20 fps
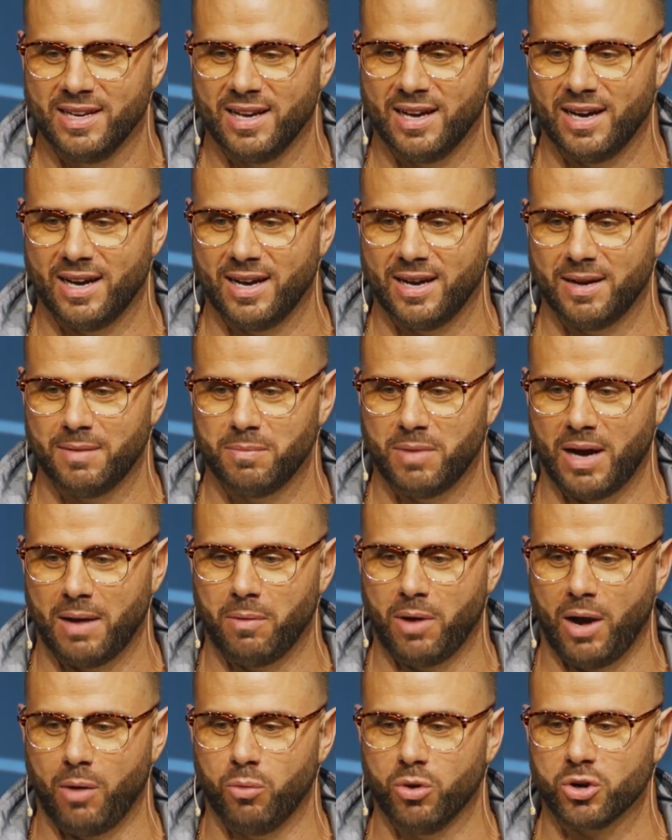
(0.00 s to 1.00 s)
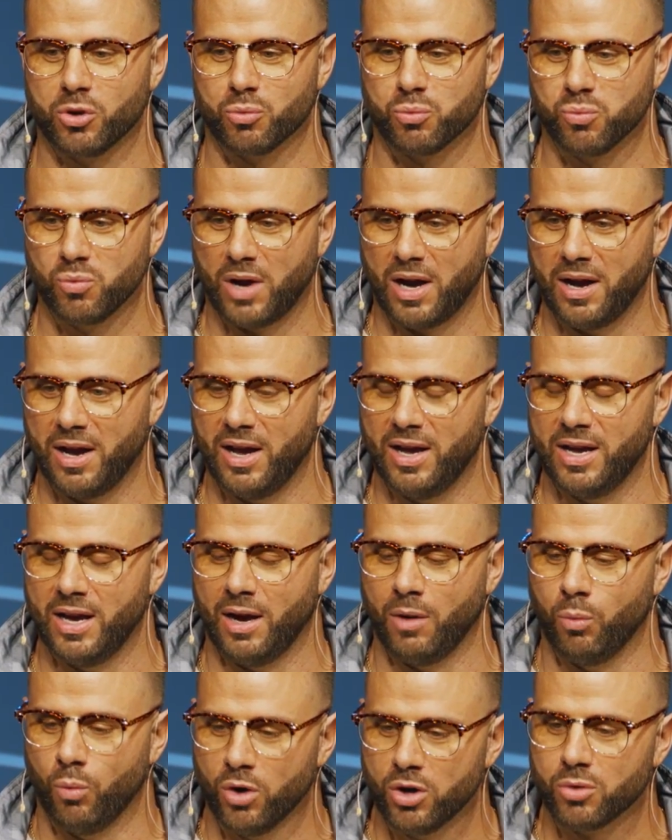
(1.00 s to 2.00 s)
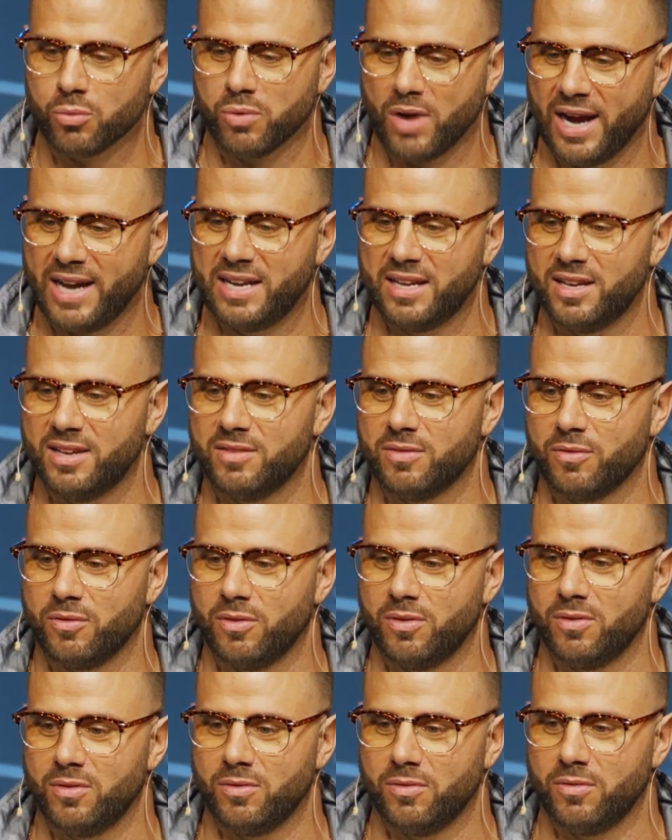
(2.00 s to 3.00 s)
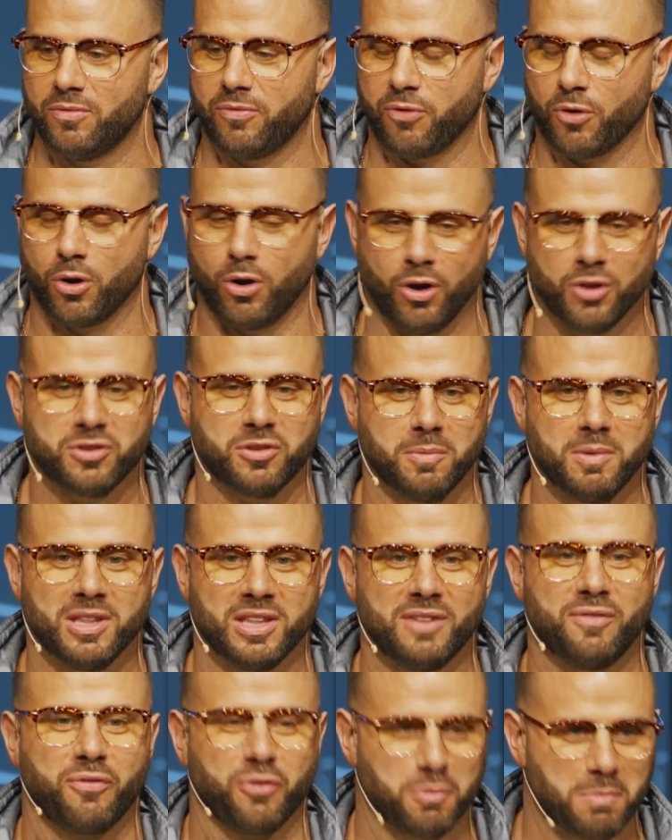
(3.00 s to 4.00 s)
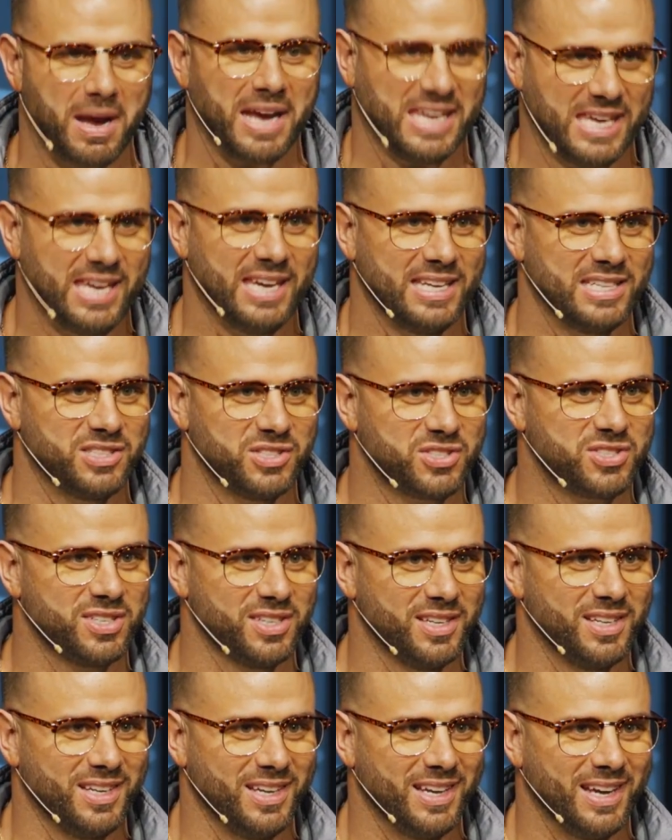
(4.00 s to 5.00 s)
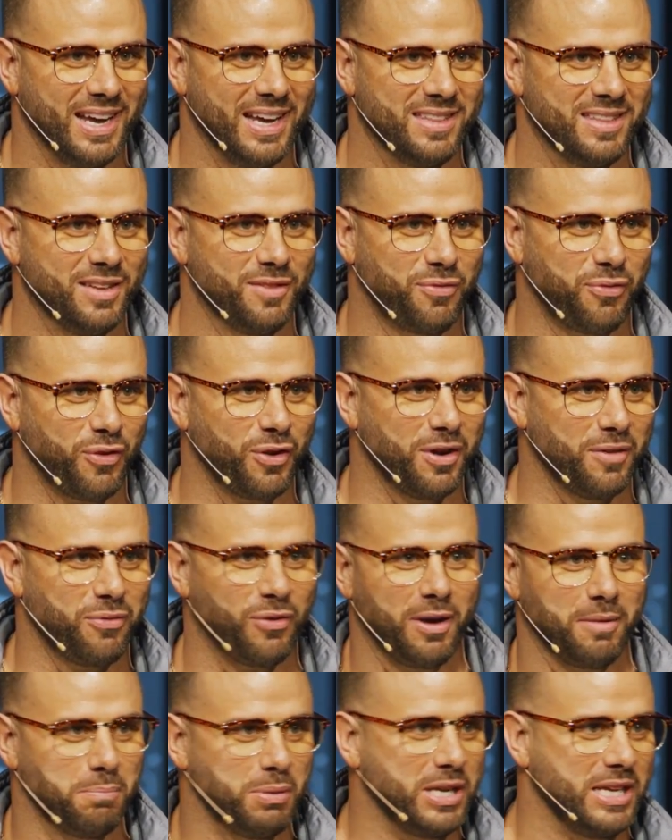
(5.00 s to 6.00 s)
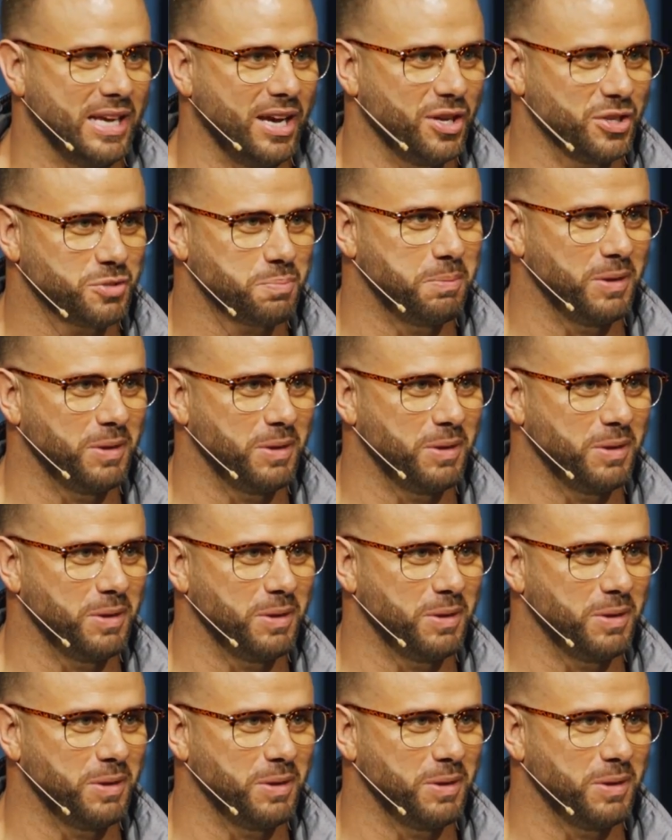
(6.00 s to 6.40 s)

I want to write it ultimately for my kids and then for everybody else.